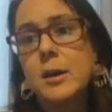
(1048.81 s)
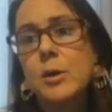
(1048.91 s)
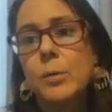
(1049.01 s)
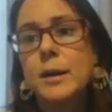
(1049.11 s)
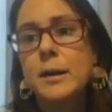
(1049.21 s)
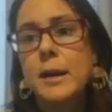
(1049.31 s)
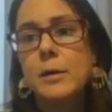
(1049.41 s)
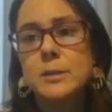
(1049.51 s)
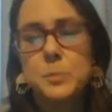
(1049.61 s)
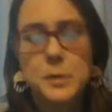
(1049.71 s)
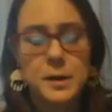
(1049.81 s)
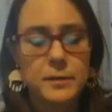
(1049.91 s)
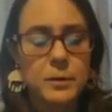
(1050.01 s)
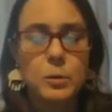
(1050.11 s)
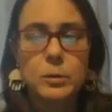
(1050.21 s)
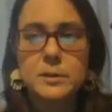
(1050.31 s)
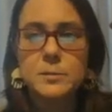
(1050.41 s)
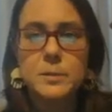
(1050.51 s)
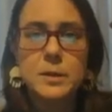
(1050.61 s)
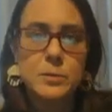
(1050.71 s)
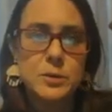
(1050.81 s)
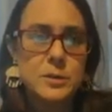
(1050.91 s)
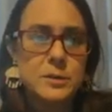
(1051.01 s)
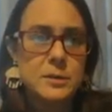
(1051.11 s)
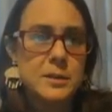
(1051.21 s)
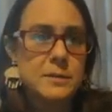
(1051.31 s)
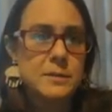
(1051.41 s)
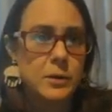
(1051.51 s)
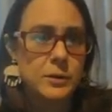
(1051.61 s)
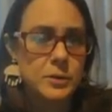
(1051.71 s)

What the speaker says: Right now it's private only to me, which is the default.